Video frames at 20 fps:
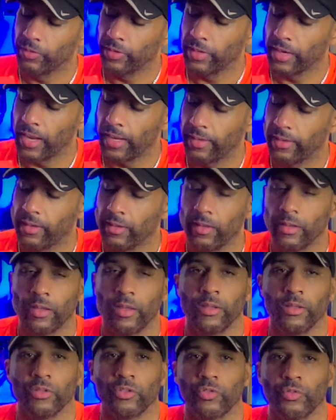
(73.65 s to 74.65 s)
your Nike
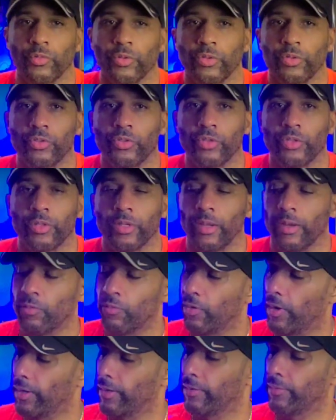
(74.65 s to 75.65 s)
and your swoosh and
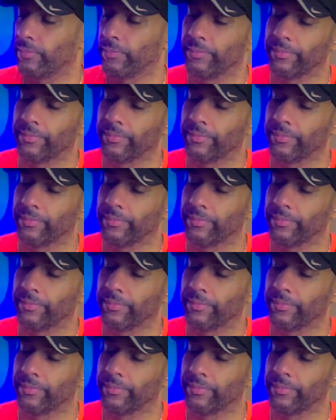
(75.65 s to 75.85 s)
white.